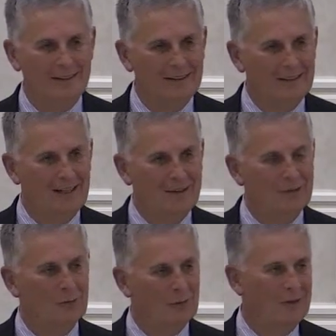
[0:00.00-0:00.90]
that I
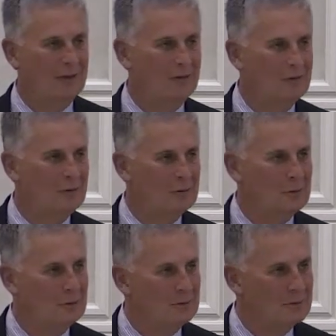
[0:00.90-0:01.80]
didn't run
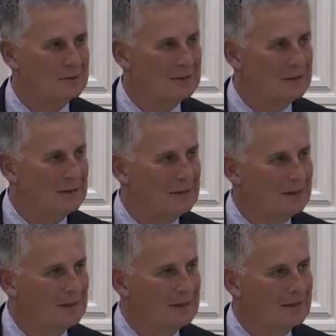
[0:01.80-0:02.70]
into
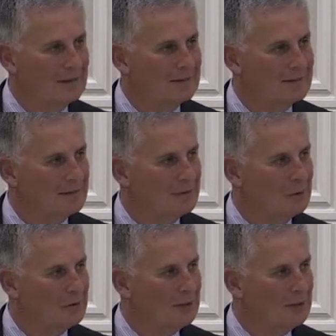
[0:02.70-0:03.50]
uh, a Notre